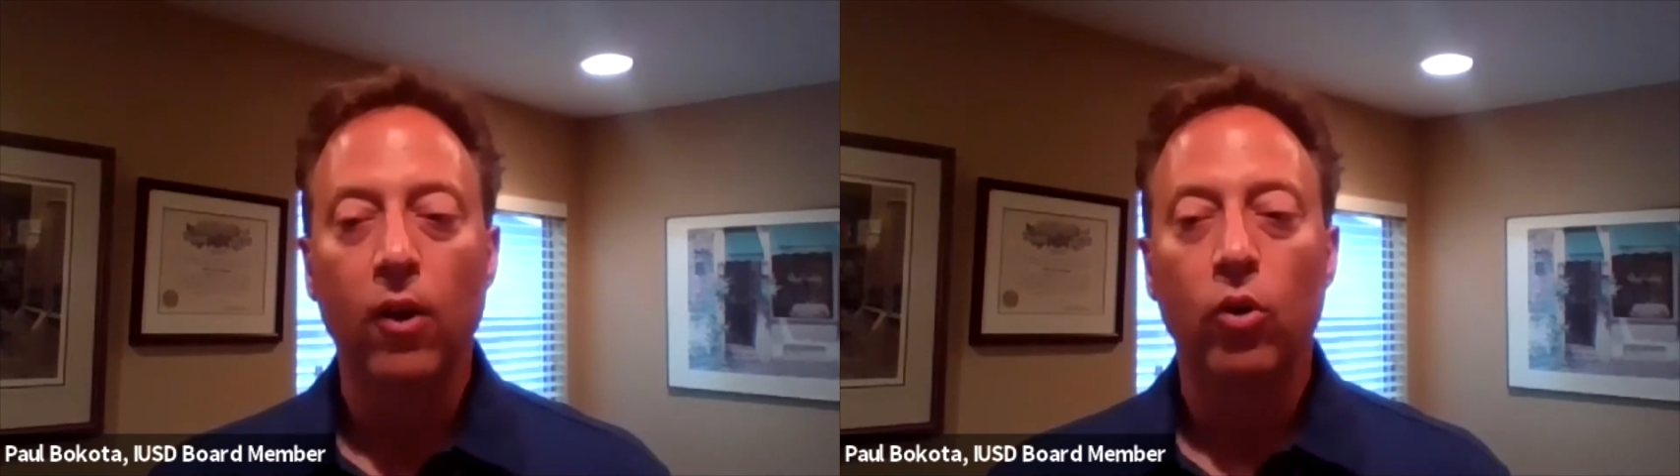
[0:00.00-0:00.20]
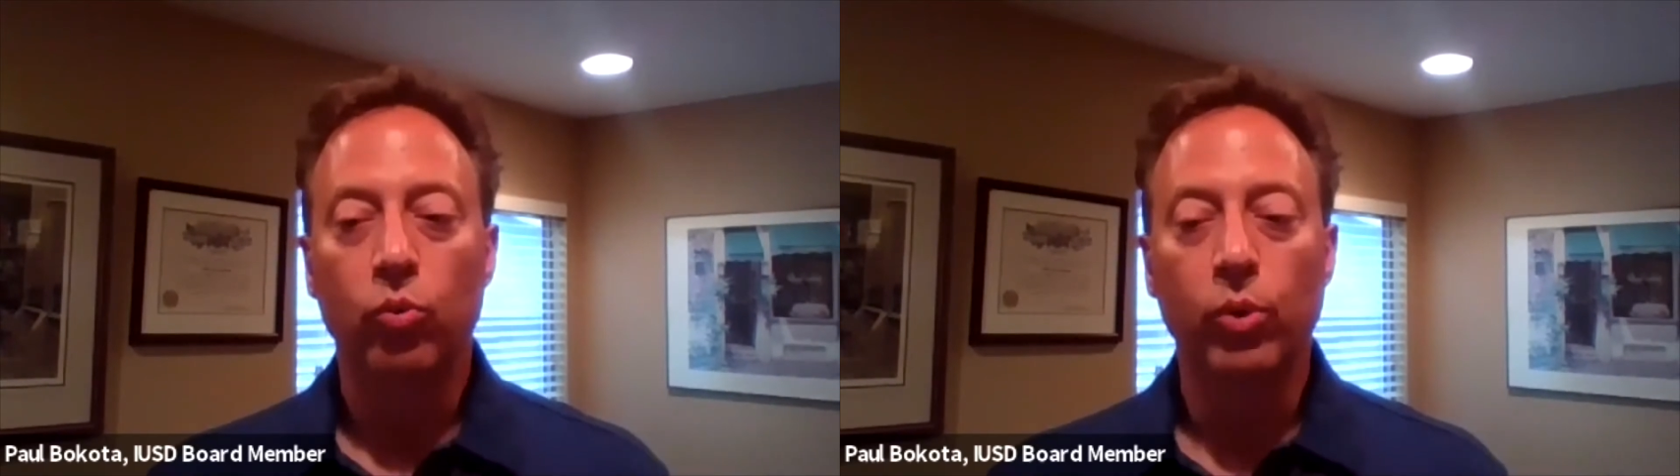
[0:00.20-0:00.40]

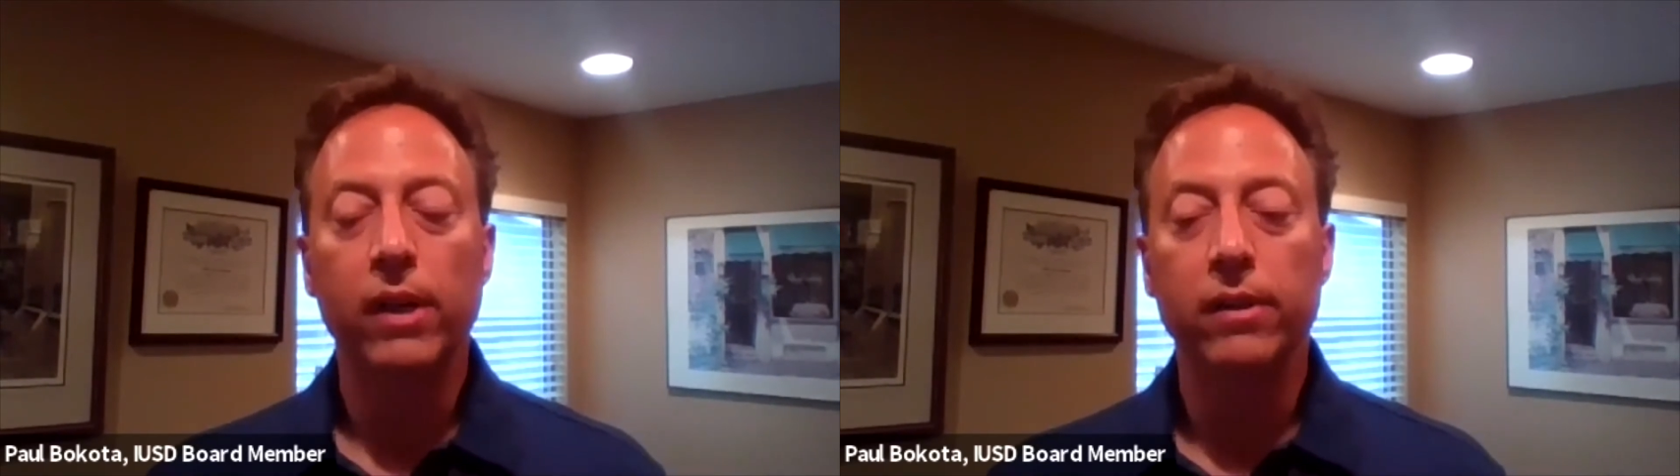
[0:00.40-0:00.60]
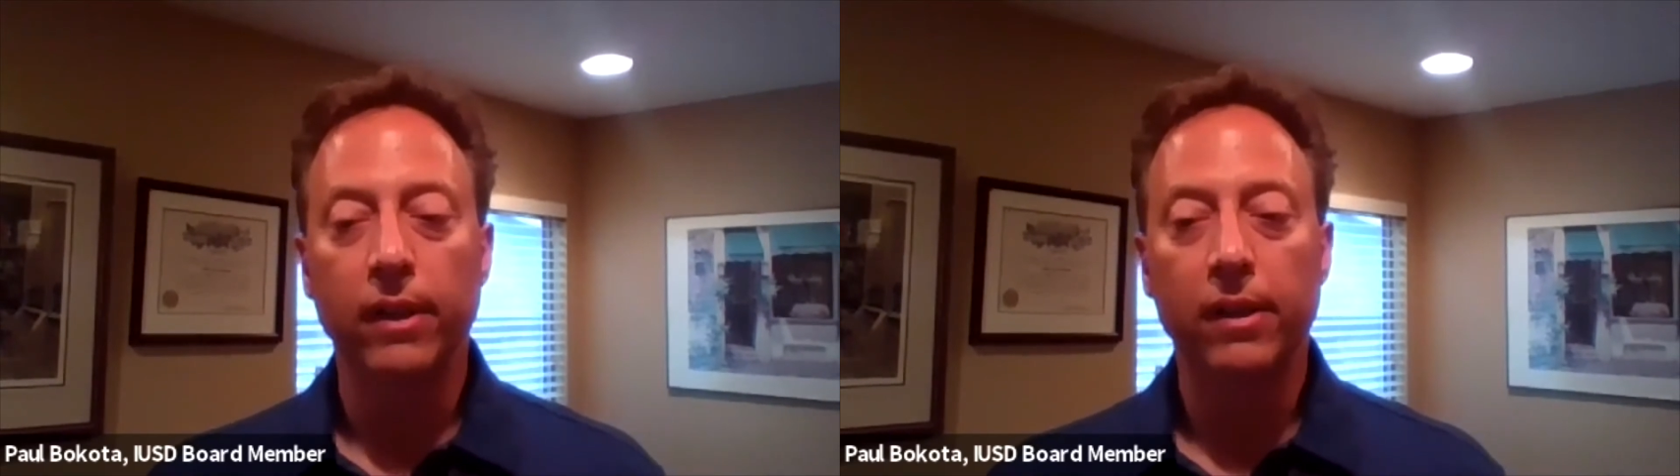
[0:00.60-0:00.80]

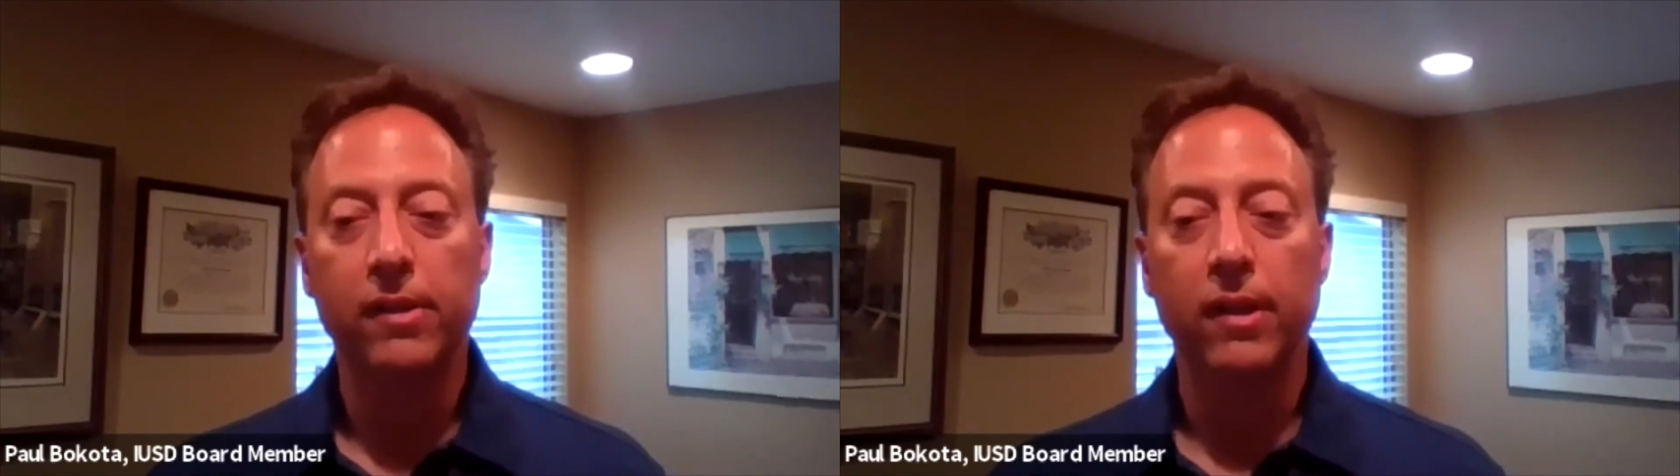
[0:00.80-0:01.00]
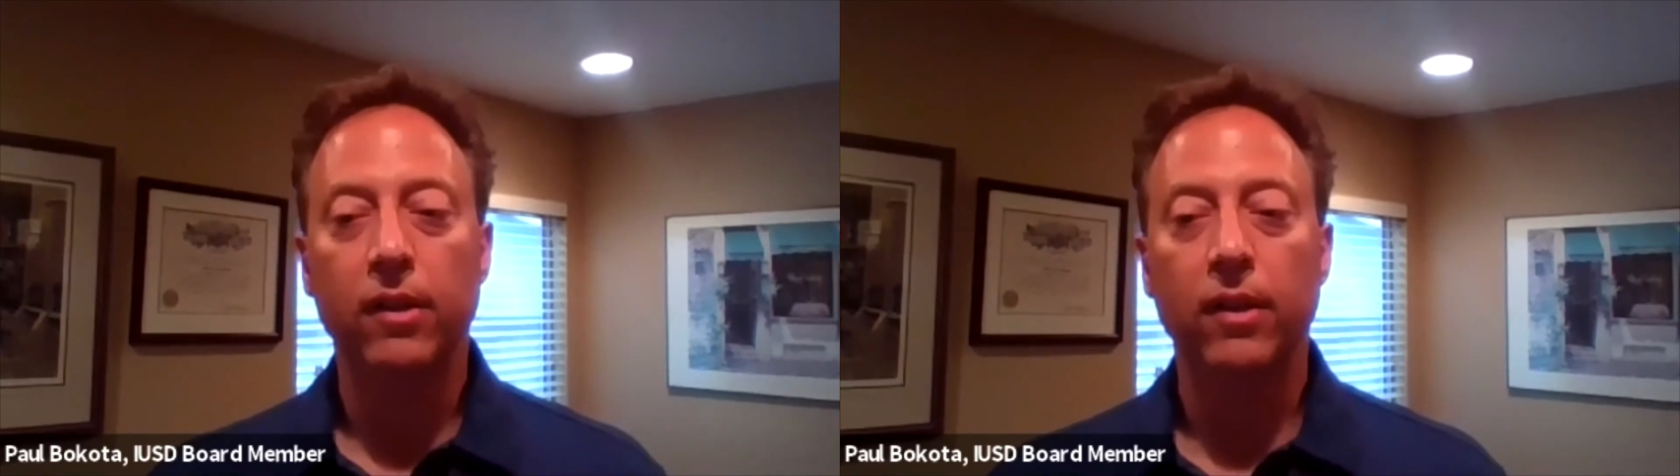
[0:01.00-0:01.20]

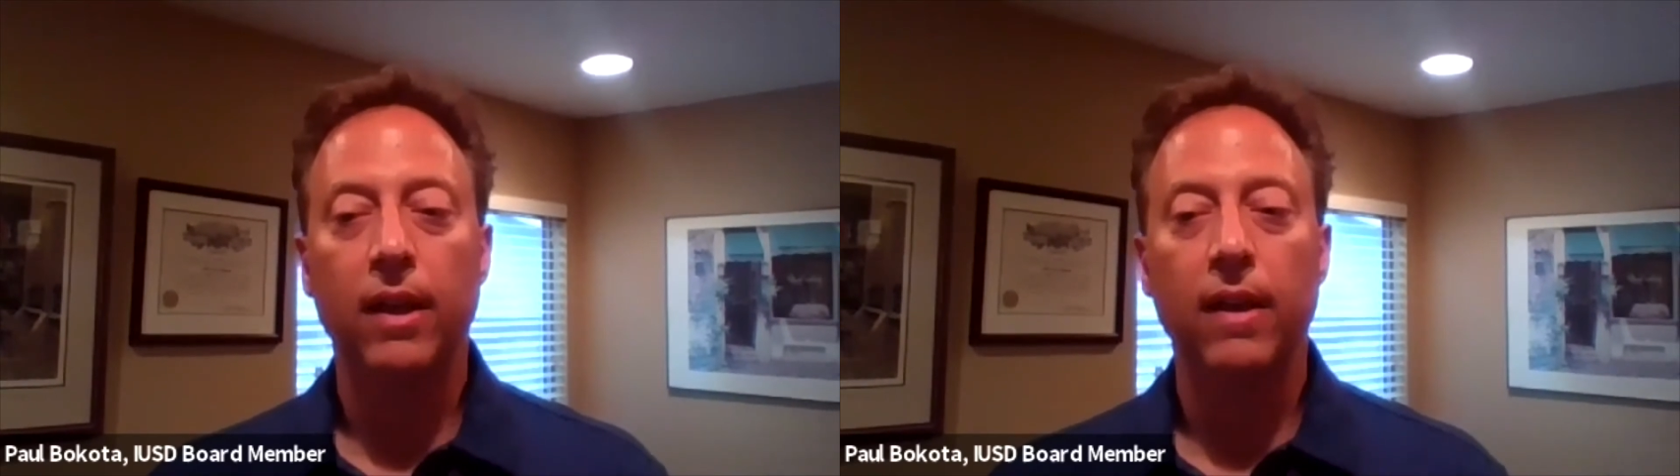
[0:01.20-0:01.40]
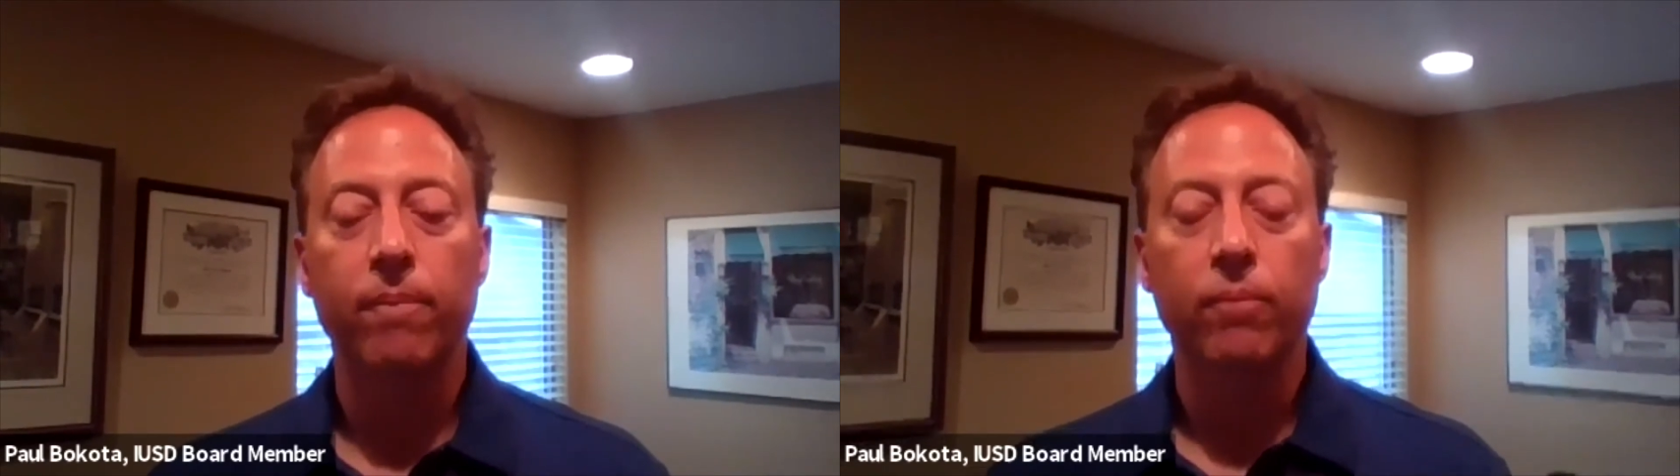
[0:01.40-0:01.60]
Realistically,